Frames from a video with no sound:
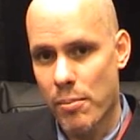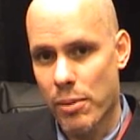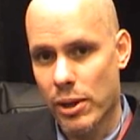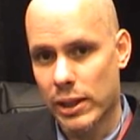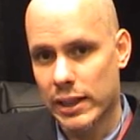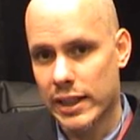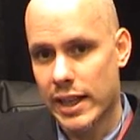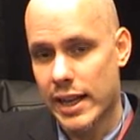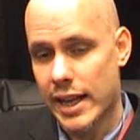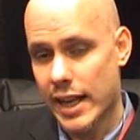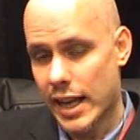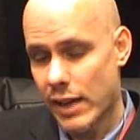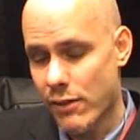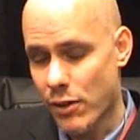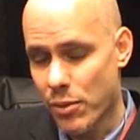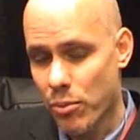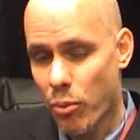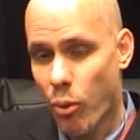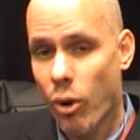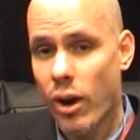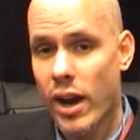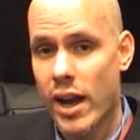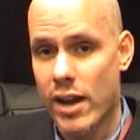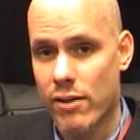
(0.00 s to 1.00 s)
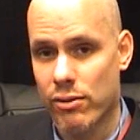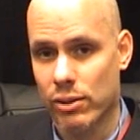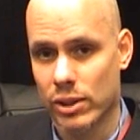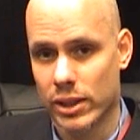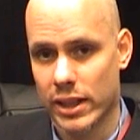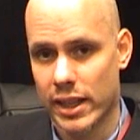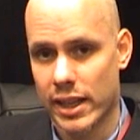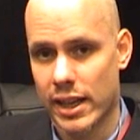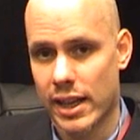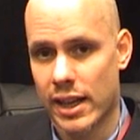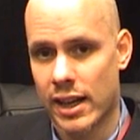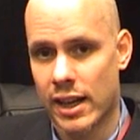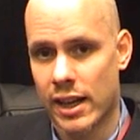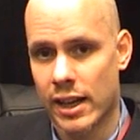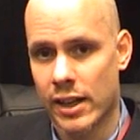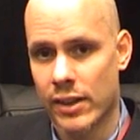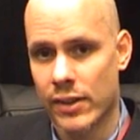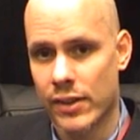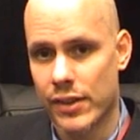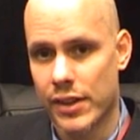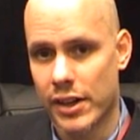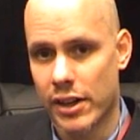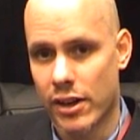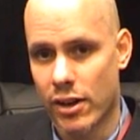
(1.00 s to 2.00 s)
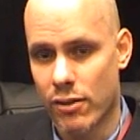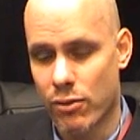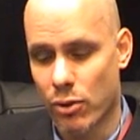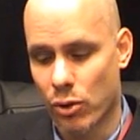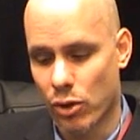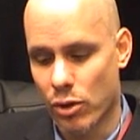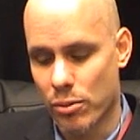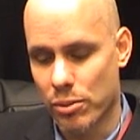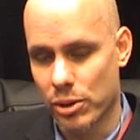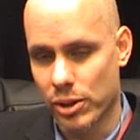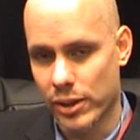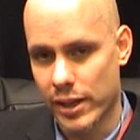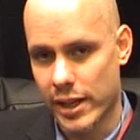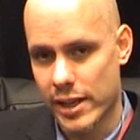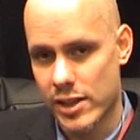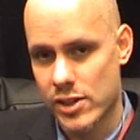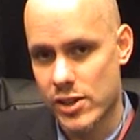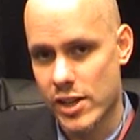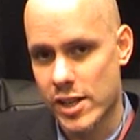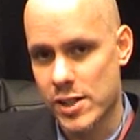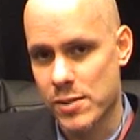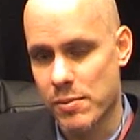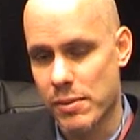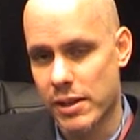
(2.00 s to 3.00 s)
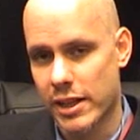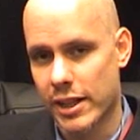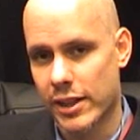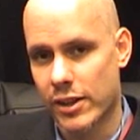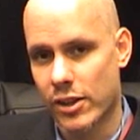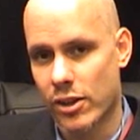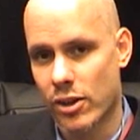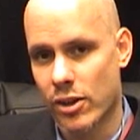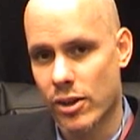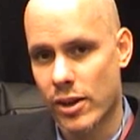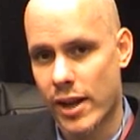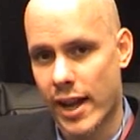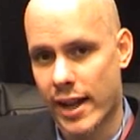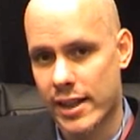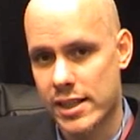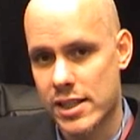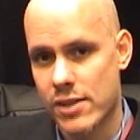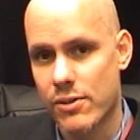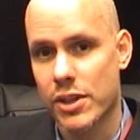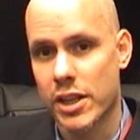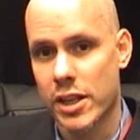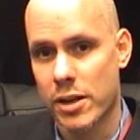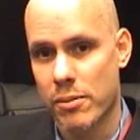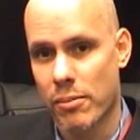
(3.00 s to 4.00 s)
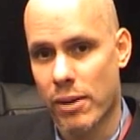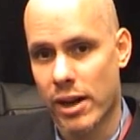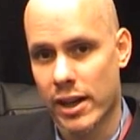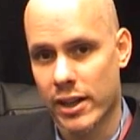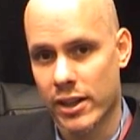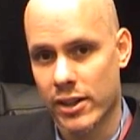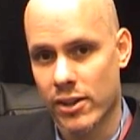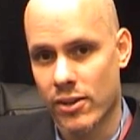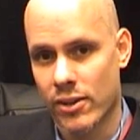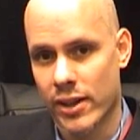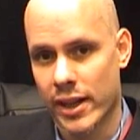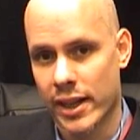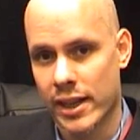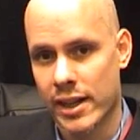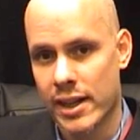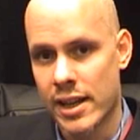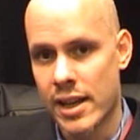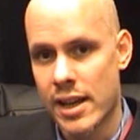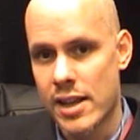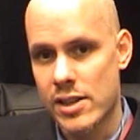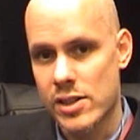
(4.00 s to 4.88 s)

but leaning even more heavily on their vulnerability assessment and their activity monitoring,